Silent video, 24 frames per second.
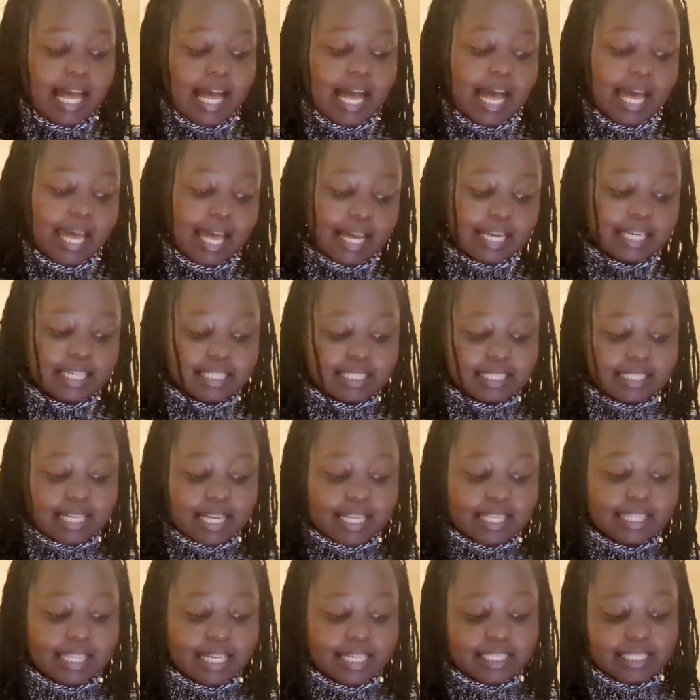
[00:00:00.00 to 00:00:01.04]
I
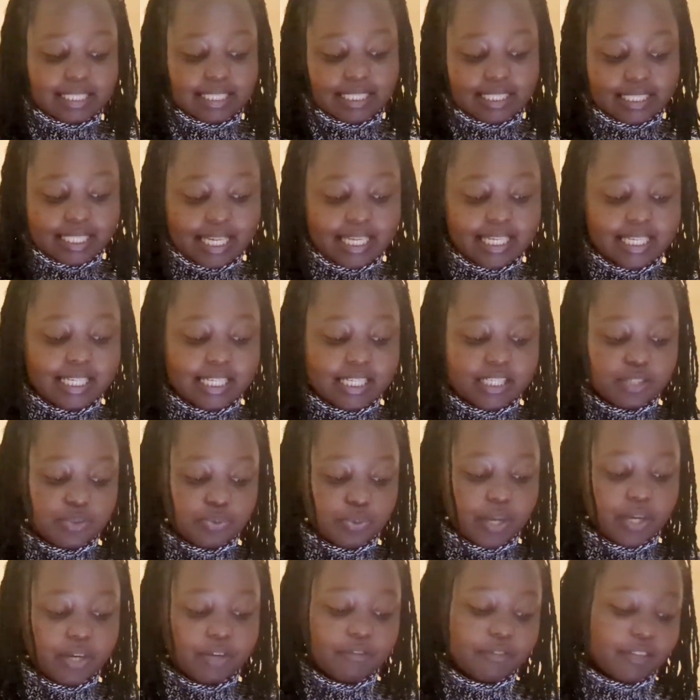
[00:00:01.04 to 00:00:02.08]
understand that Italy is
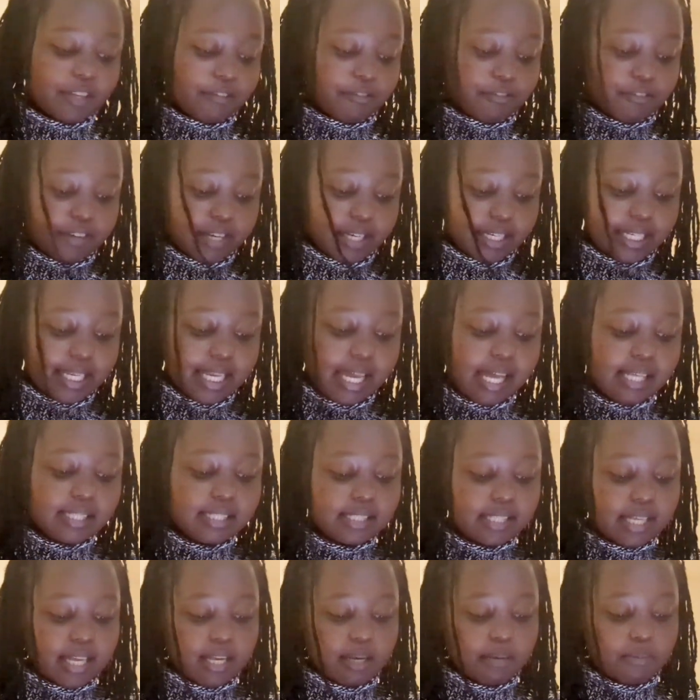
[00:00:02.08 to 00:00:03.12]
one of the
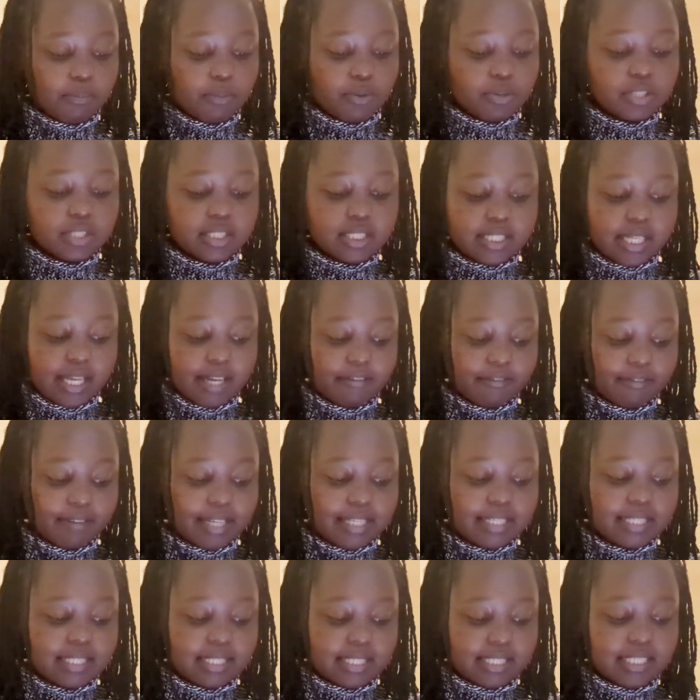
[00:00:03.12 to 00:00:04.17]
friendliest and most
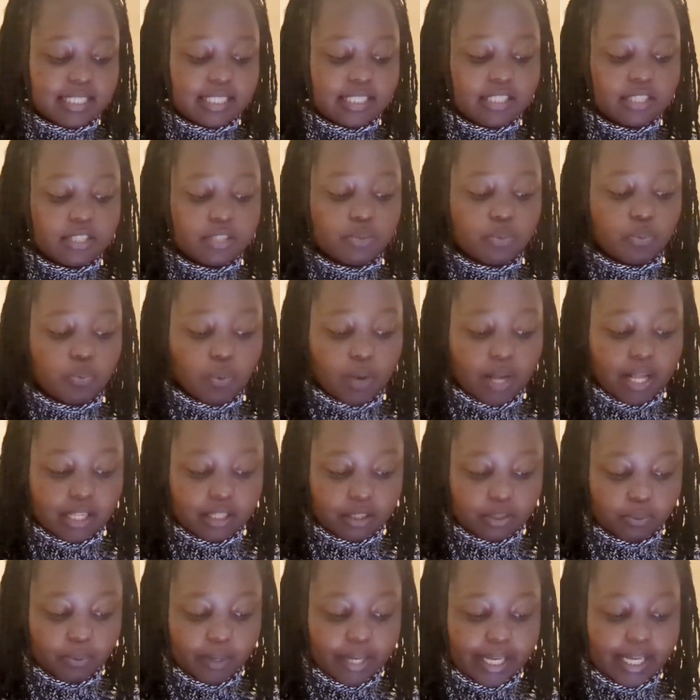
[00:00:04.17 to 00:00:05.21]
diverse cities
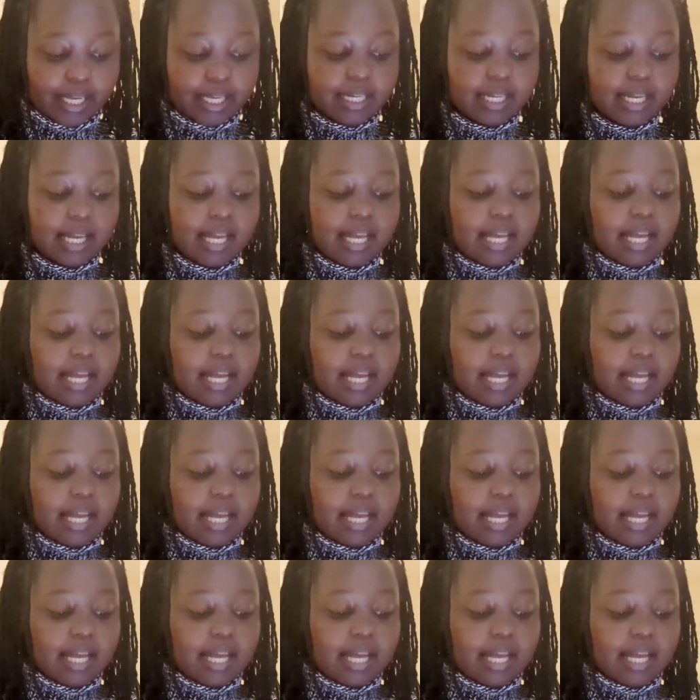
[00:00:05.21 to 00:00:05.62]
worldwide.